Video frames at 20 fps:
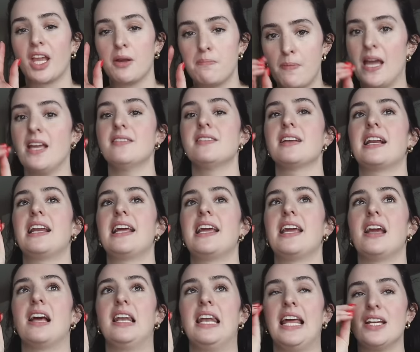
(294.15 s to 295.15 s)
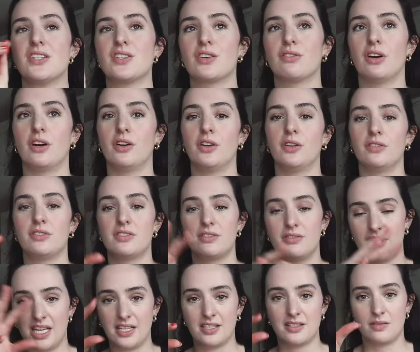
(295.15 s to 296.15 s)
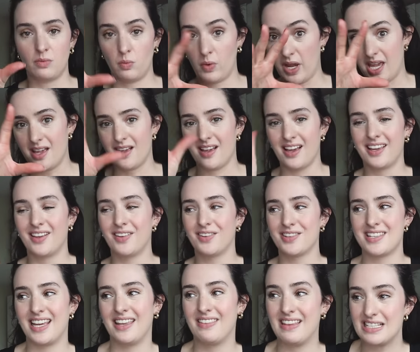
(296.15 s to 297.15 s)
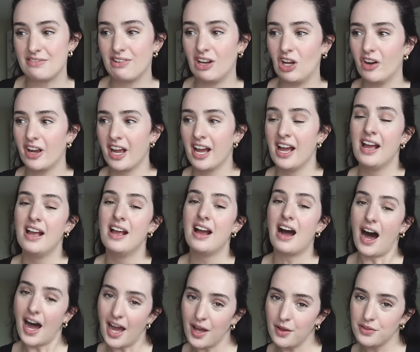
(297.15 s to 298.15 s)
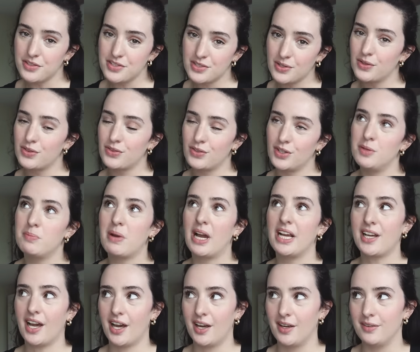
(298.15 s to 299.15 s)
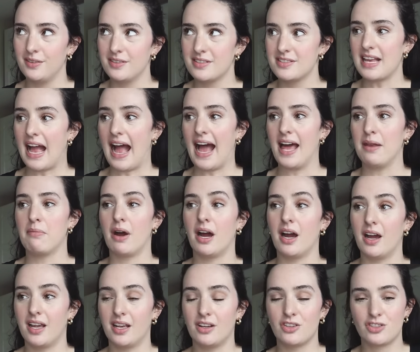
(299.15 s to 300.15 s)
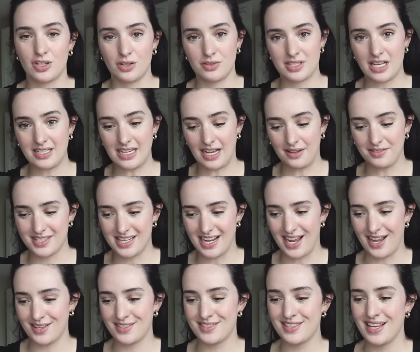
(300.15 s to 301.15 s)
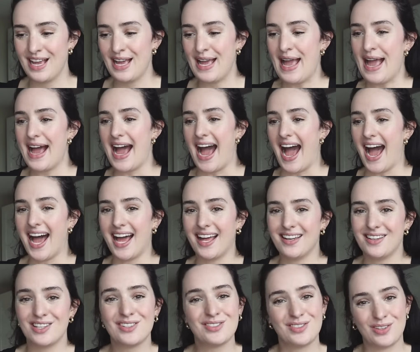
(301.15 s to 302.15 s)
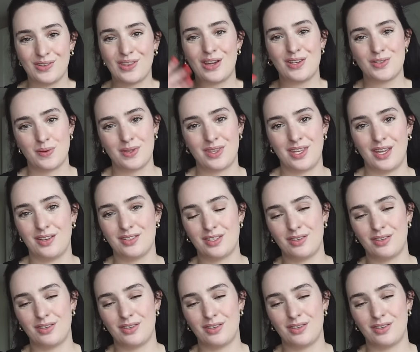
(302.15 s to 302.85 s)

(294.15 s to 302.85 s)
Basically later on this week, you'll see in this vlog, I will sort through my coats and my shoes that are downstairs and do those with you.